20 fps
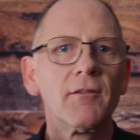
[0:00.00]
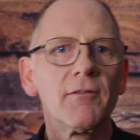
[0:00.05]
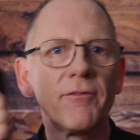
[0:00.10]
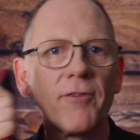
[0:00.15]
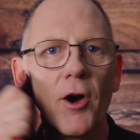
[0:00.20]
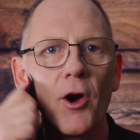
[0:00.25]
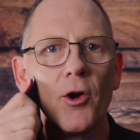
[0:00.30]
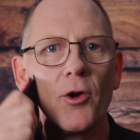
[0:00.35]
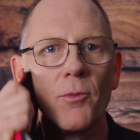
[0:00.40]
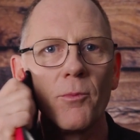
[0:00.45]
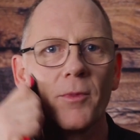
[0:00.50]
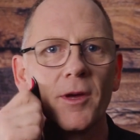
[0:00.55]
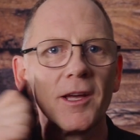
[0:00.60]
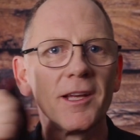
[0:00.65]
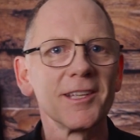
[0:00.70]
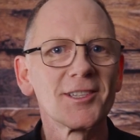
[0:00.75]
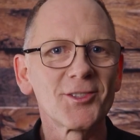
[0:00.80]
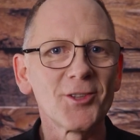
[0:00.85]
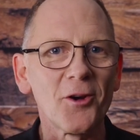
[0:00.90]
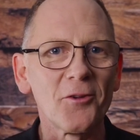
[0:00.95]
foam
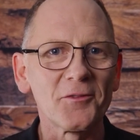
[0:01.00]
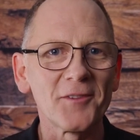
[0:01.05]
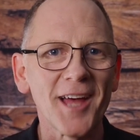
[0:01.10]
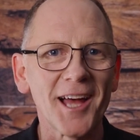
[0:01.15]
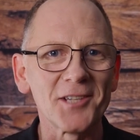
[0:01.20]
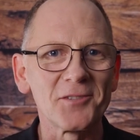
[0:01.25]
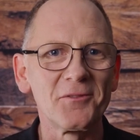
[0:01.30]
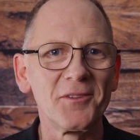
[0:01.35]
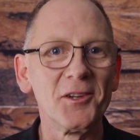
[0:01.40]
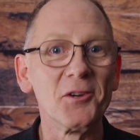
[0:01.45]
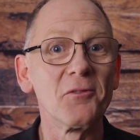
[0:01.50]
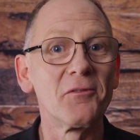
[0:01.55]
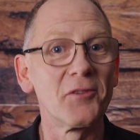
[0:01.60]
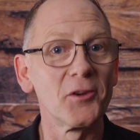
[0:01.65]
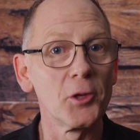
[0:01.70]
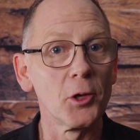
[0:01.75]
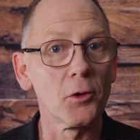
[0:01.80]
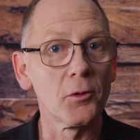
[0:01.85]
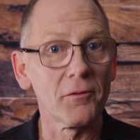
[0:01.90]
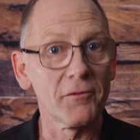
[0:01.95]
soft touch feel for
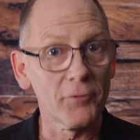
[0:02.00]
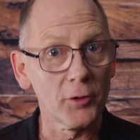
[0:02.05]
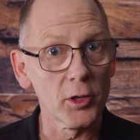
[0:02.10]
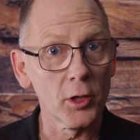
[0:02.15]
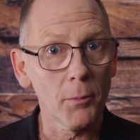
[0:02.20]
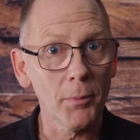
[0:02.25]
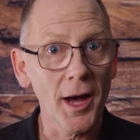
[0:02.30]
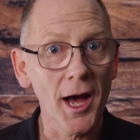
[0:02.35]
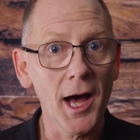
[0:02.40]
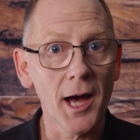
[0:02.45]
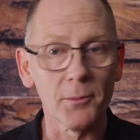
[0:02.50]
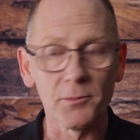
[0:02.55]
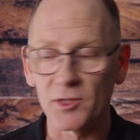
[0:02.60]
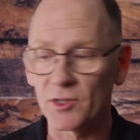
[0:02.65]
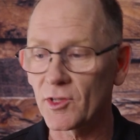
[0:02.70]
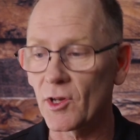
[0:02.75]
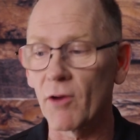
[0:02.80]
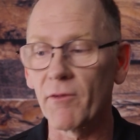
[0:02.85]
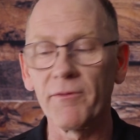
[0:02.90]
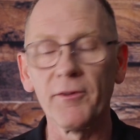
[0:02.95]
your palms.
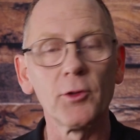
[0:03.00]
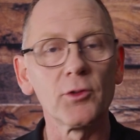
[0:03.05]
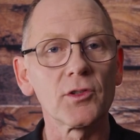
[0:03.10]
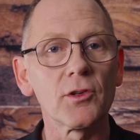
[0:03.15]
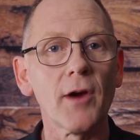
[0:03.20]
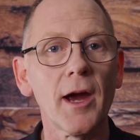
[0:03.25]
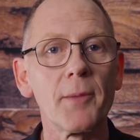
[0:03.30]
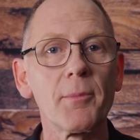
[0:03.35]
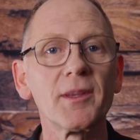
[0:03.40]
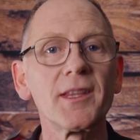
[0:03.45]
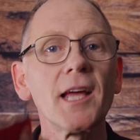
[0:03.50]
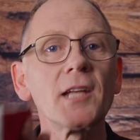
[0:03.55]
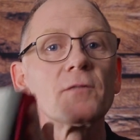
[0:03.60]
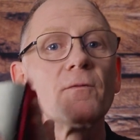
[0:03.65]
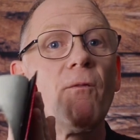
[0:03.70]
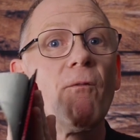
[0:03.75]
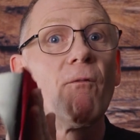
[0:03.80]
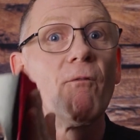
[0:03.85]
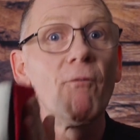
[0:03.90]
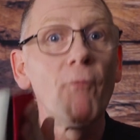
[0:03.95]
So it feels great. But that's
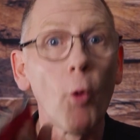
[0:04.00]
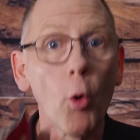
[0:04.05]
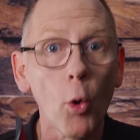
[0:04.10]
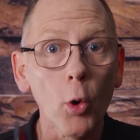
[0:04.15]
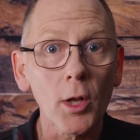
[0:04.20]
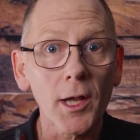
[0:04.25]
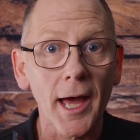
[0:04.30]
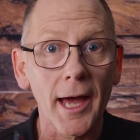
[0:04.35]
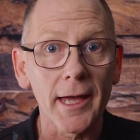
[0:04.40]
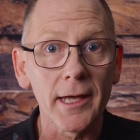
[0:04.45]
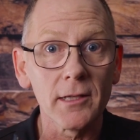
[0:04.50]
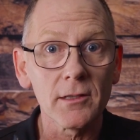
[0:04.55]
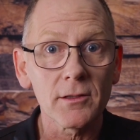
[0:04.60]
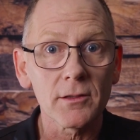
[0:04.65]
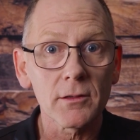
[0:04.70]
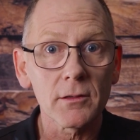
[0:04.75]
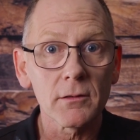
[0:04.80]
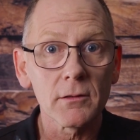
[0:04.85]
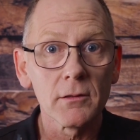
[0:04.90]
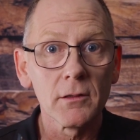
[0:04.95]
4
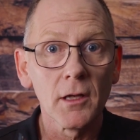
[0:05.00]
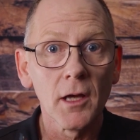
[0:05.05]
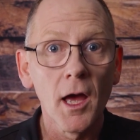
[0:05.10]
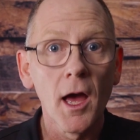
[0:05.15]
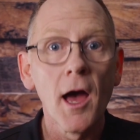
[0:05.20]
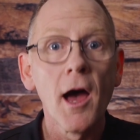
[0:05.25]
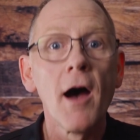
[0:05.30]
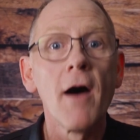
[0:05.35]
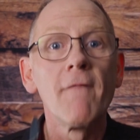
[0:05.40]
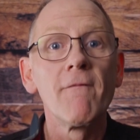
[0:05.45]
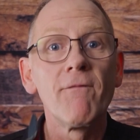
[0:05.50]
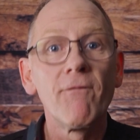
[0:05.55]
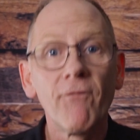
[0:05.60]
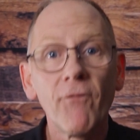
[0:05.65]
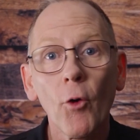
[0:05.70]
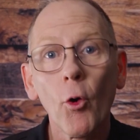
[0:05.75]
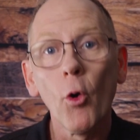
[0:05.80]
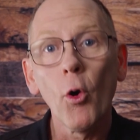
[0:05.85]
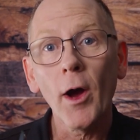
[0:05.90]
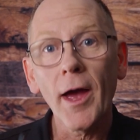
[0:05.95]
layers,
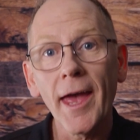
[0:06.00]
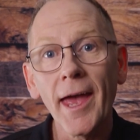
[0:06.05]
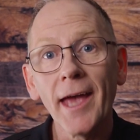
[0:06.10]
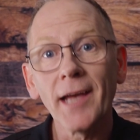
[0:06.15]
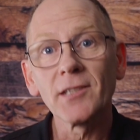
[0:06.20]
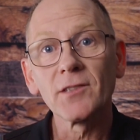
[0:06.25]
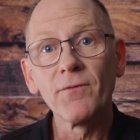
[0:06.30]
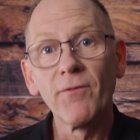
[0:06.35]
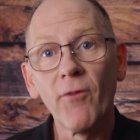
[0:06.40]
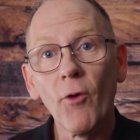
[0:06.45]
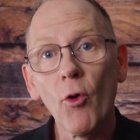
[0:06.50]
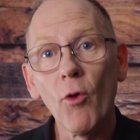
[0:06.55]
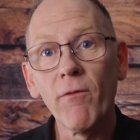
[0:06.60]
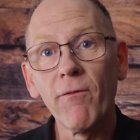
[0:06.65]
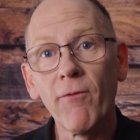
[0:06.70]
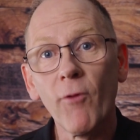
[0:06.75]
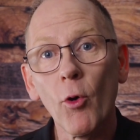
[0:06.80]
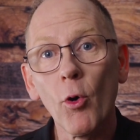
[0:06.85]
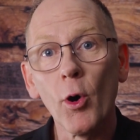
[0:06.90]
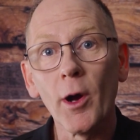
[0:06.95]

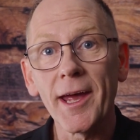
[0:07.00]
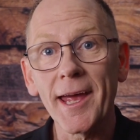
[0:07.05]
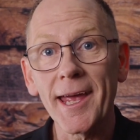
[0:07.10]
4x44